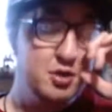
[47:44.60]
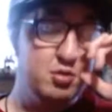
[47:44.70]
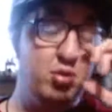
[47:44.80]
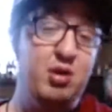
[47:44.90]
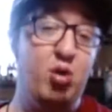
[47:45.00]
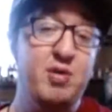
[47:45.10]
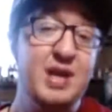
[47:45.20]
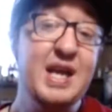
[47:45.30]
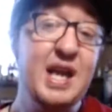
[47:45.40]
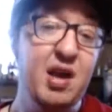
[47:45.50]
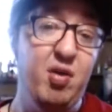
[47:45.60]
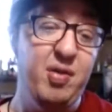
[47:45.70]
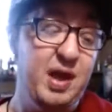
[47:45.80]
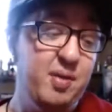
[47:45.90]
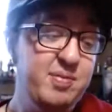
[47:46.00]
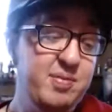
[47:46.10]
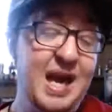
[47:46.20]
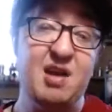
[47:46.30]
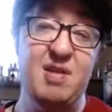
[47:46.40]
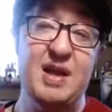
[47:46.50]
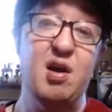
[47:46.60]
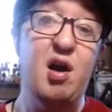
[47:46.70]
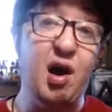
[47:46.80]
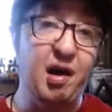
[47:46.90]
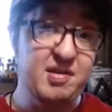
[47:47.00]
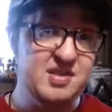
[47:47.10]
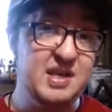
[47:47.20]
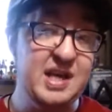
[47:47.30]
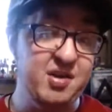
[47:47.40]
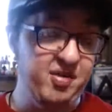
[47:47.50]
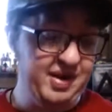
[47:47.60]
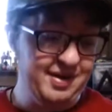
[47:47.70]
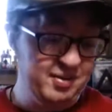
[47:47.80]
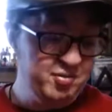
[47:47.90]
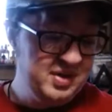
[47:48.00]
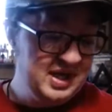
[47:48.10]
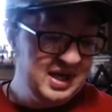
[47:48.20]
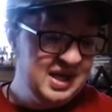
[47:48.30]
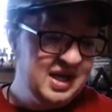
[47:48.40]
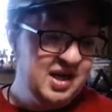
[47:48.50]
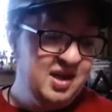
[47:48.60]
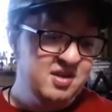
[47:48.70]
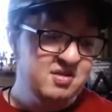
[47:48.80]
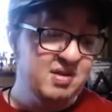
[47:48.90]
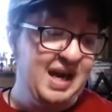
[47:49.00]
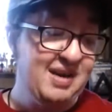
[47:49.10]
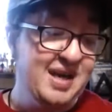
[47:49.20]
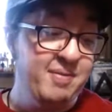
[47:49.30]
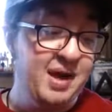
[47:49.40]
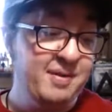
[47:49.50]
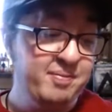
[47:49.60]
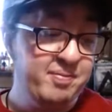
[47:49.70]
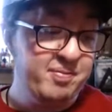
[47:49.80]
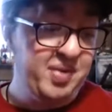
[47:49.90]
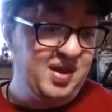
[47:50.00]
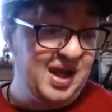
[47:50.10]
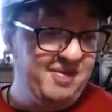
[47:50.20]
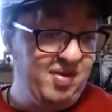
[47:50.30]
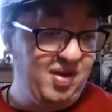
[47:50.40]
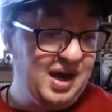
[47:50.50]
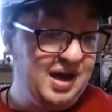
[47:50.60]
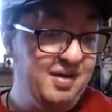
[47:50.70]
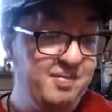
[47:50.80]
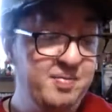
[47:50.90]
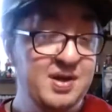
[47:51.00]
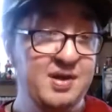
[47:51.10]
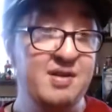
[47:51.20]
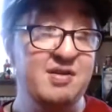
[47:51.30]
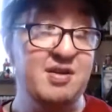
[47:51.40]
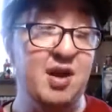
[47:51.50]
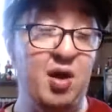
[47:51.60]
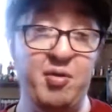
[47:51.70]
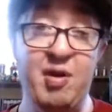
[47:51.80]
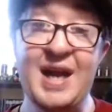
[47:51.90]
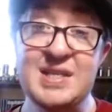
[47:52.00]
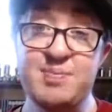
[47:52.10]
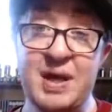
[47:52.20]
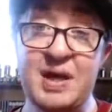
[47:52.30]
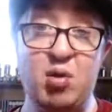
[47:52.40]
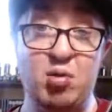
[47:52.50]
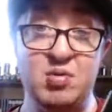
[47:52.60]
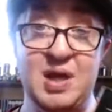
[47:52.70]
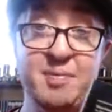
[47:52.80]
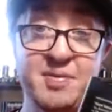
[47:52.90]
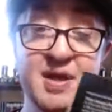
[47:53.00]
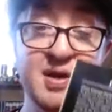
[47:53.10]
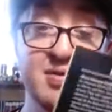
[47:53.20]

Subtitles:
so in order to heal them, you gotta collect hearts to heal them. So every time they level up, you know, their HP goes up